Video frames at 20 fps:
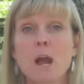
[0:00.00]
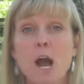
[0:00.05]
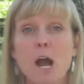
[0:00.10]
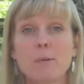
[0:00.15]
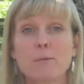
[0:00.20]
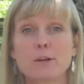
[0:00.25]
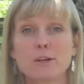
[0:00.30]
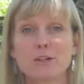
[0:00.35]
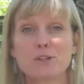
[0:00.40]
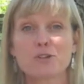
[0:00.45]

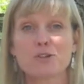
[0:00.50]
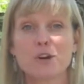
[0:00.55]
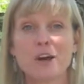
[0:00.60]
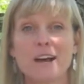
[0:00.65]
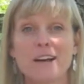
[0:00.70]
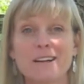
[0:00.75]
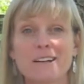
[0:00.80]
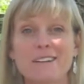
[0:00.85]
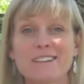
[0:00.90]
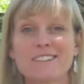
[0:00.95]
I'm going to
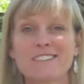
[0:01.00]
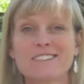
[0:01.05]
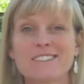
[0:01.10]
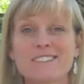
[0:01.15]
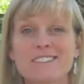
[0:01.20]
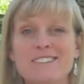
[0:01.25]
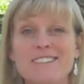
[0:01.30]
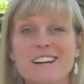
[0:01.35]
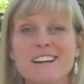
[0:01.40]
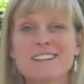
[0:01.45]
try to
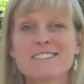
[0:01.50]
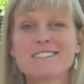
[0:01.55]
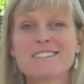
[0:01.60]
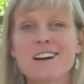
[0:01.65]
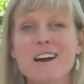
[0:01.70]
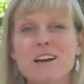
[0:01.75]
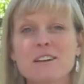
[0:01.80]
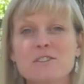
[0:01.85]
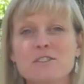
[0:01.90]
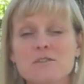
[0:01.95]
stay in
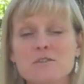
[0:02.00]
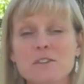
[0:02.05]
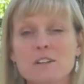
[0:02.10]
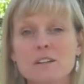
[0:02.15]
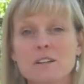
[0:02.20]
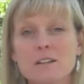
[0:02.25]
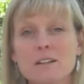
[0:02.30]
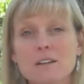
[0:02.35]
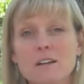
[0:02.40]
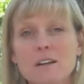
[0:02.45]
touch
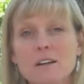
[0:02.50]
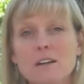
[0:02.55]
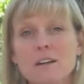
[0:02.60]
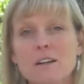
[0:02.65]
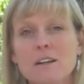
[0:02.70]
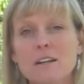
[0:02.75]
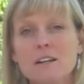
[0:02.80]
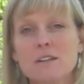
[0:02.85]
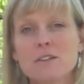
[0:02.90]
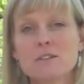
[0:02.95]
via,
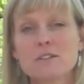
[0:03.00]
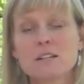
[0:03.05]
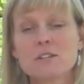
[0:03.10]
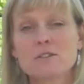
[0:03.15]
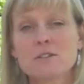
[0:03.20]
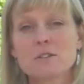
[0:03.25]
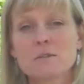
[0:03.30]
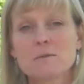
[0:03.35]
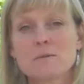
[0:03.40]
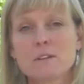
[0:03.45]
you know, send
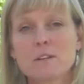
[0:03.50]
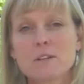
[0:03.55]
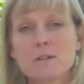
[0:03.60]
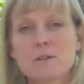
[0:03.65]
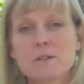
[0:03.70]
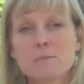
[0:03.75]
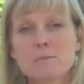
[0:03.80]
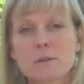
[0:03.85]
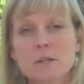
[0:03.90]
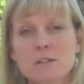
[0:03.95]
you some
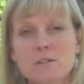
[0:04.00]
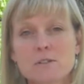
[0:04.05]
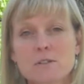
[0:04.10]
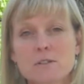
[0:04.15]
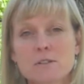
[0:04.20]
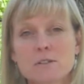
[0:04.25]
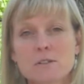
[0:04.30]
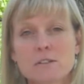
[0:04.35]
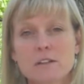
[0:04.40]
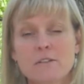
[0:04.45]
videos and
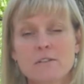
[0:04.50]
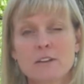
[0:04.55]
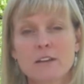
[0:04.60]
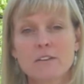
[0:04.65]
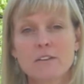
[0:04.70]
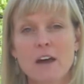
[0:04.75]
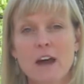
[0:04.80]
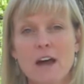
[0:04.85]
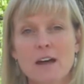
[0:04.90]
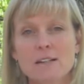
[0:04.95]
pictures and stuff like
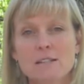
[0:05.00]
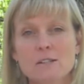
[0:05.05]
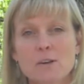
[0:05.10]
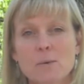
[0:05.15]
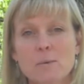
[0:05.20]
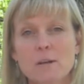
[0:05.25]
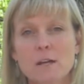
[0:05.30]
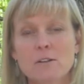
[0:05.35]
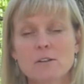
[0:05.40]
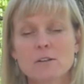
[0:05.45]
that. So
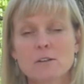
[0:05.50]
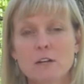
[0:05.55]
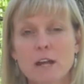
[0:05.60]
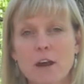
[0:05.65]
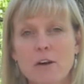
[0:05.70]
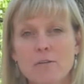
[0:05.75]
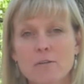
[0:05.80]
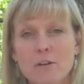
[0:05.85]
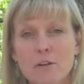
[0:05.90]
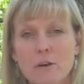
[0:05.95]
be on the
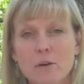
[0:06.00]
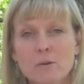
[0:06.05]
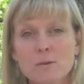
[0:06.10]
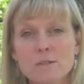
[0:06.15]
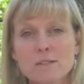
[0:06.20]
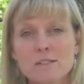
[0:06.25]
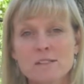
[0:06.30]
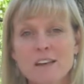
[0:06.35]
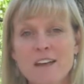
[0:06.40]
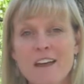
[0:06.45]
lookout for
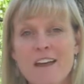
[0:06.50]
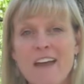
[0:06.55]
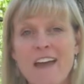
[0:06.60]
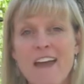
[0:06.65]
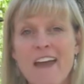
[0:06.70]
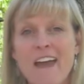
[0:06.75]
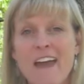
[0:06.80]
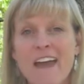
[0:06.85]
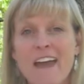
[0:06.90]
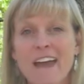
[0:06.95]
those.
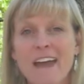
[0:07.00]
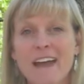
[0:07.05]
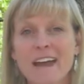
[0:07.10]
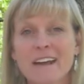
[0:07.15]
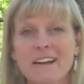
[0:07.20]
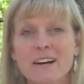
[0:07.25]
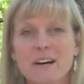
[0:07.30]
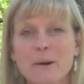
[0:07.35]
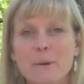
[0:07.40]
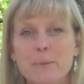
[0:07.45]

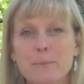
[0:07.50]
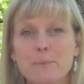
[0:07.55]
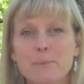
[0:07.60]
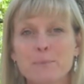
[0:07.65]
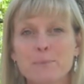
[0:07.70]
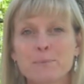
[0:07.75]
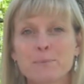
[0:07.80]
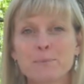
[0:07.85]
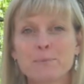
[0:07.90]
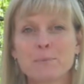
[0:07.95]
And, um,
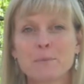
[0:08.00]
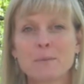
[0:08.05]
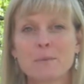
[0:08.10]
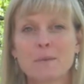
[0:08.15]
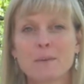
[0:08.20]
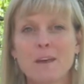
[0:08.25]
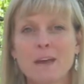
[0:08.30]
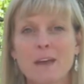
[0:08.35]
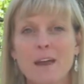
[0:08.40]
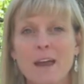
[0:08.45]

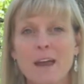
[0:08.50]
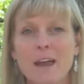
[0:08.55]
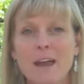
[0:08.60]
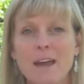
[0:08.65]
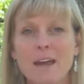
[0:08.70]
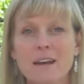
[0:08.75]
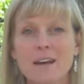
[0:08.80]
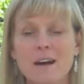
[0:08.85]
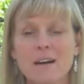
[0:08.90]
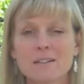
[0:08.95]

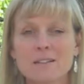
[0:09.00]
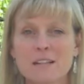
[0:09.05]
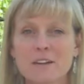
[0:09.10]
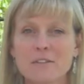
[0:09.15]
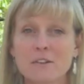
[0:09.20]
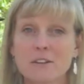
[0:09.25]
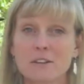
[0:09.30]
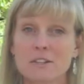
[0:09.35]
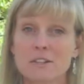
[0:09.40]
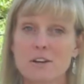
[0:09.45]
and I'll
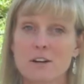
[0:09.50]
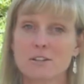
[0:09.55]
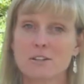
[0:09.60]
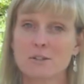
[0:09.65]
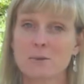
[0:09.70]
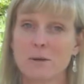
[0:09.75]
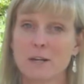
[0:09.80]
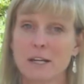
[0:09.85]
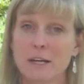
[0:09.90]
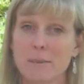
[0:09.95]
definitely talk to
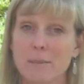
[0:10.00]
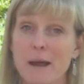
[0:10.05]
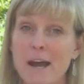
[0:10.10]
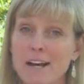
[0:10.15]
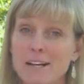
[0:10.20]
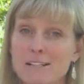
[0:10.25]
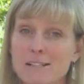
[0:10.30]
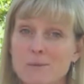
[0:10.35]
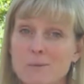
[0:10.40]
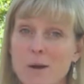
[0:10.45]
you when I get
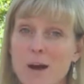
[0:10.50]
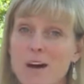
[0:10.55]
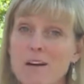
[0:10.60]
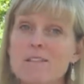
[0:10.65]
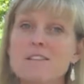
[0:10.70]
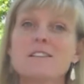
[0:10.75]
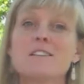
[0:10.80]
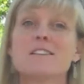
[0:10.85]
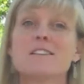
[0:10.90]
back as well.